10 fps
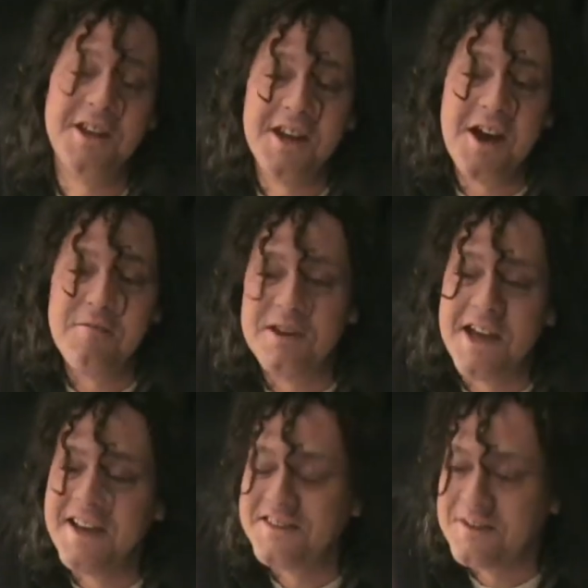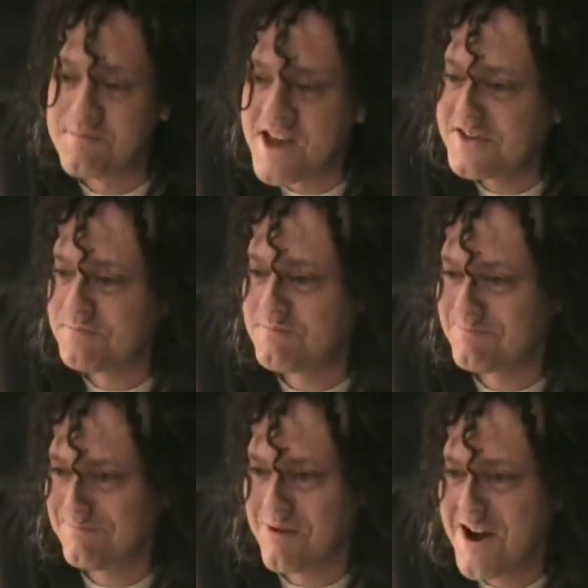leaning up against the bench
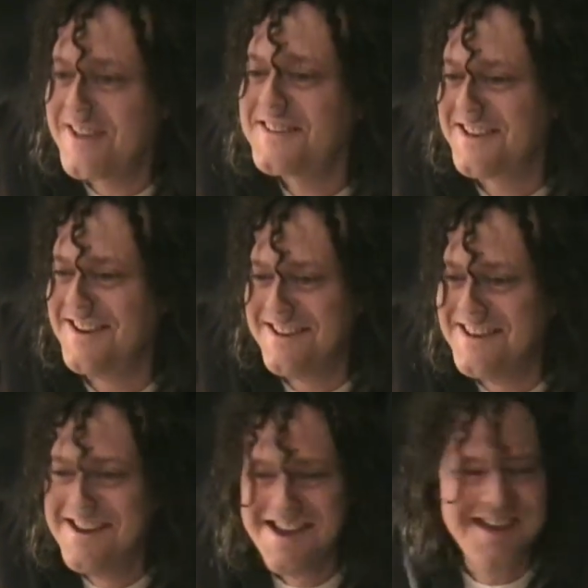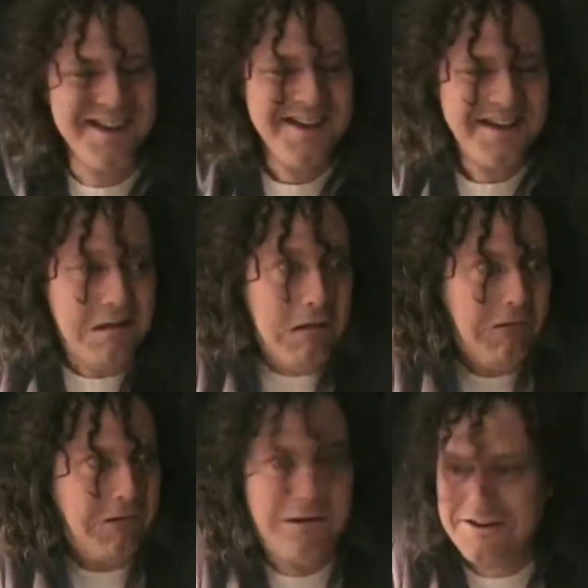press.
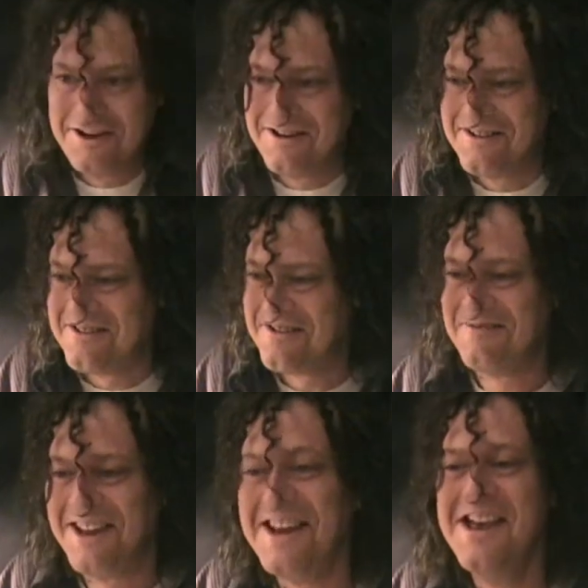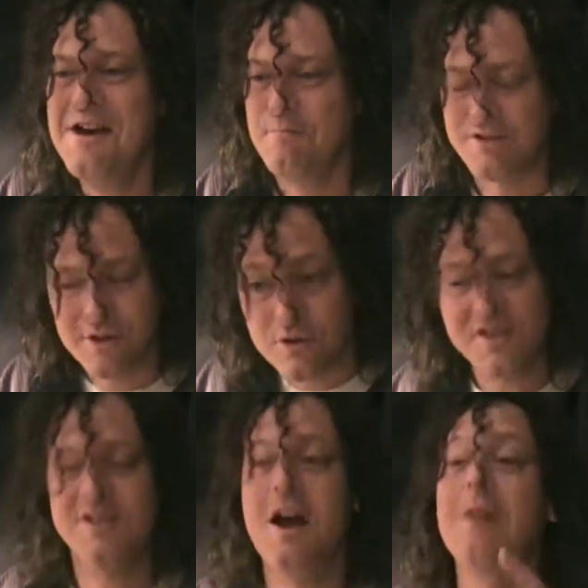You know what I mean? But there
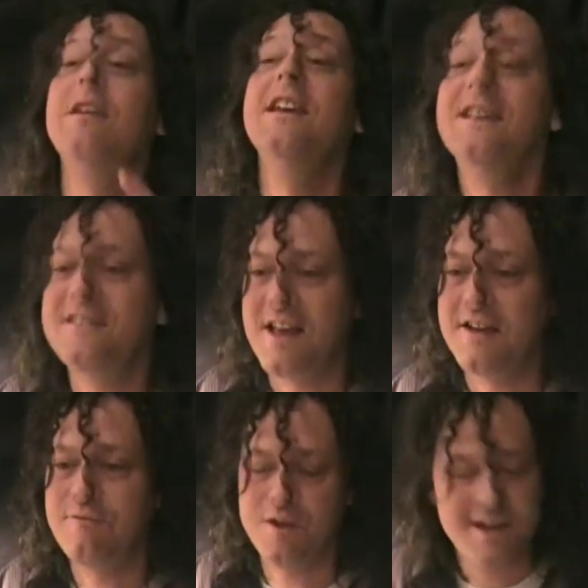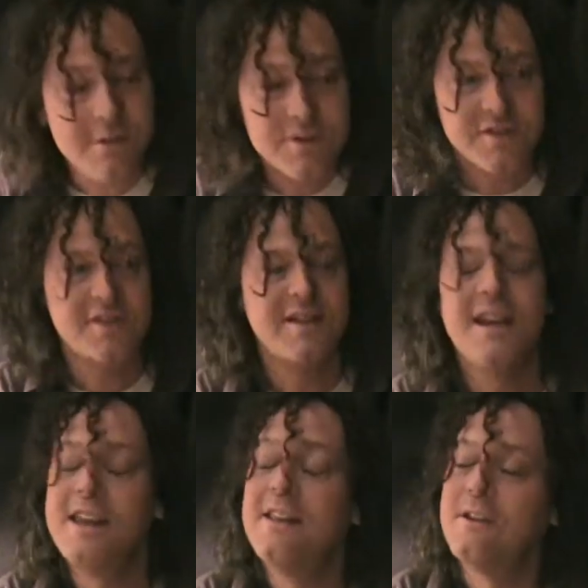was a time in his life when he was a
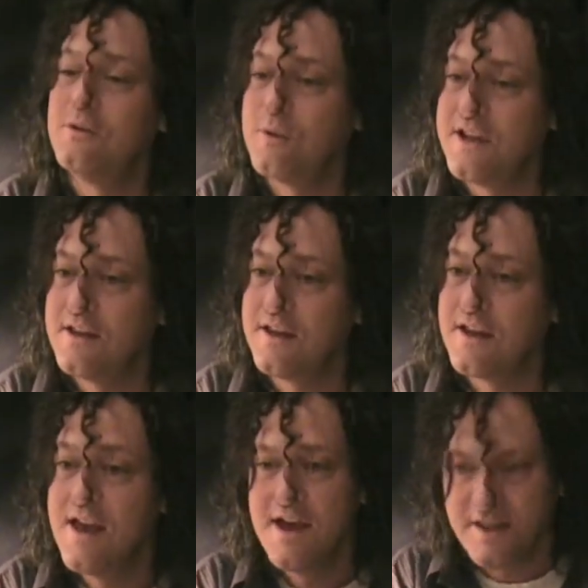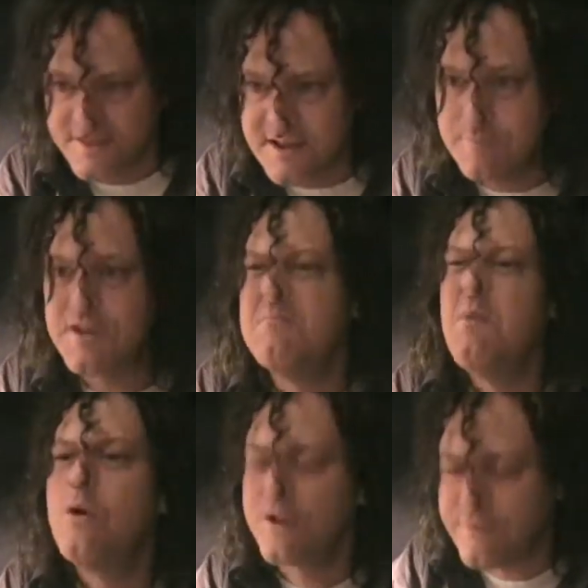skinny little weakling and something
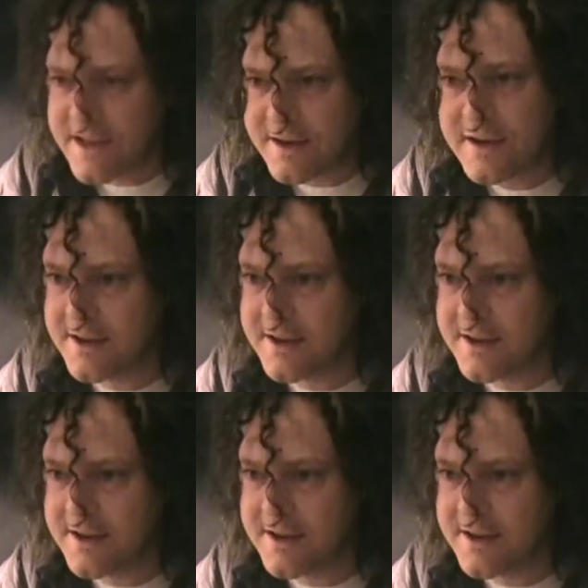motivated